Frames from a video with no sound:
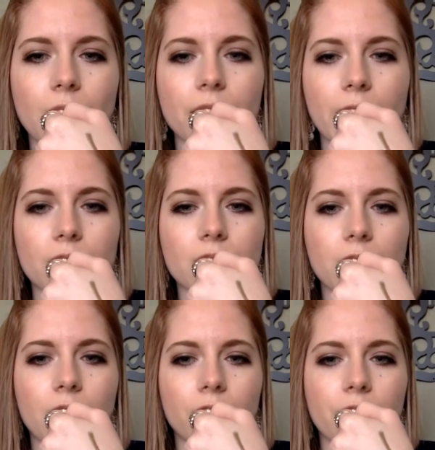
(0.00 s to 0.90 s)
That's the
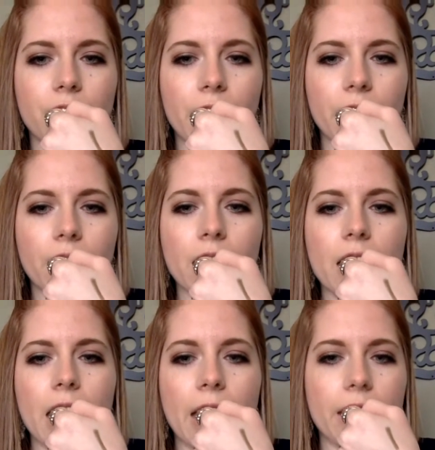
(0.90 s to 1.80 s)
color there.
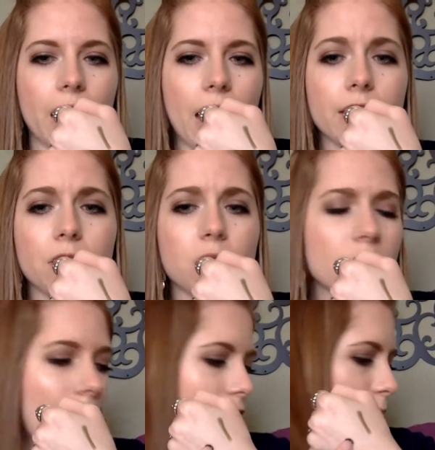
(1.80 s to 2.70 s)
And I use
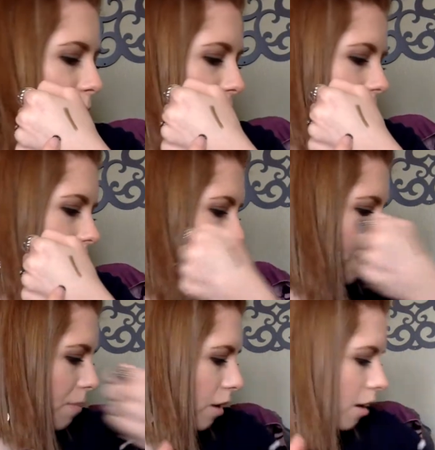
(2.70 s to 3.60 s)
soft brown in
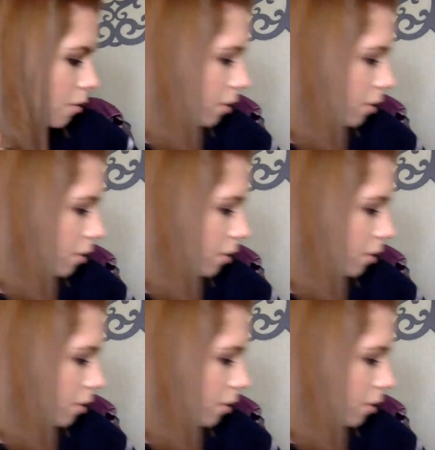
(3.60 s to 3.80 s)
my brow